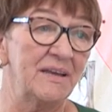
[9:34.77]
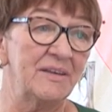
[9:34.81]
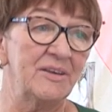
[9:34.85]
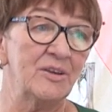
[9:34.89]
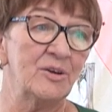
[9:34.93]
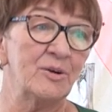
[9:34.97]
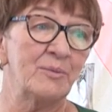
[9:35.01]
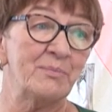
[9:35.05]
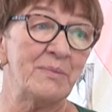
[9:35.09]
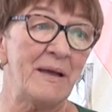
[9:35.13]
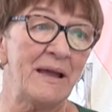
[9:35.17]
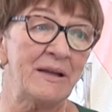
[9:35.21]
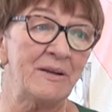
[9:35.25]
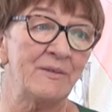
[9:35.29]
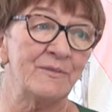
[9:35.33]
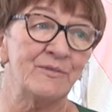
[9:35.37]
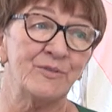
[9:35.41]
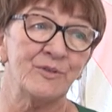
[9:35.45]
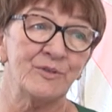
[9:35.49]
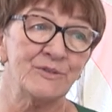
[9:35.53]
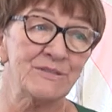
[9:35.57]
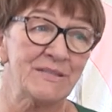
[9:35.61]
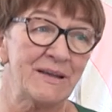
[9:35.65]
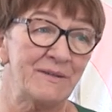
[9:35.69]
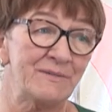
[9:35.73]
you know, back and
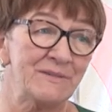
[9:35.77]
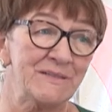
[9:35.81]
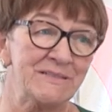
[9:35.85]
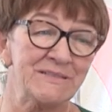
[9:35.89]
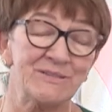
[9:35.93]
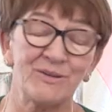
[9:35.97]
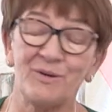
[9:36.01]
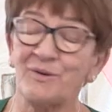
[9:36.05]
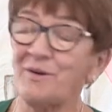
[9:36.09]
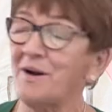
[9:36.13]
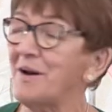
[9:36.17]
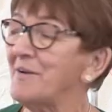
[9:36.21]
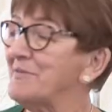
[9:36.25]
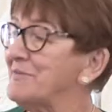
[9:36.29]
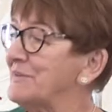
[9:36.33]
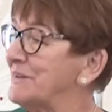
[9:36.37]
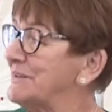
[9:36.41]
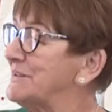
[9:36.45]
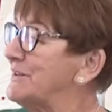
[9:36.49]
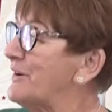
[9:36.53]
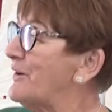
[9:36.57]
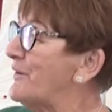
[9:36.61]
forth every so often.